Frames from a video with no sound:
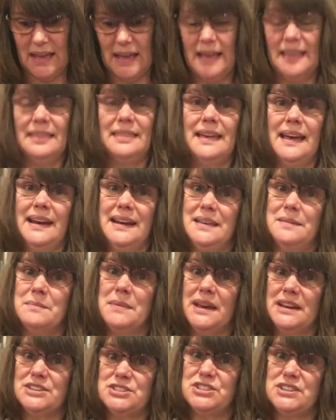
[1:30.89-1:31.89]
And then he
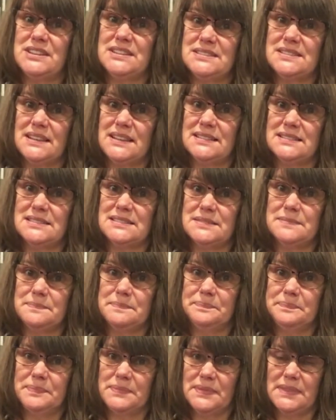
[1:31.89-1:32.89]
met Jesus.
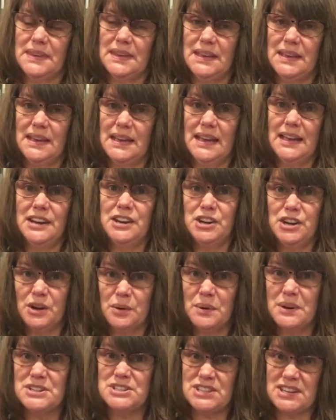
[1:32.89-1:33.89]
And you know
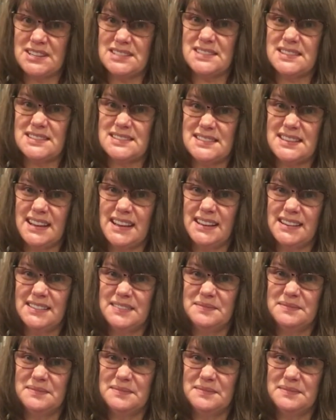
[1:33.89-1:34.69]
what Jesus did?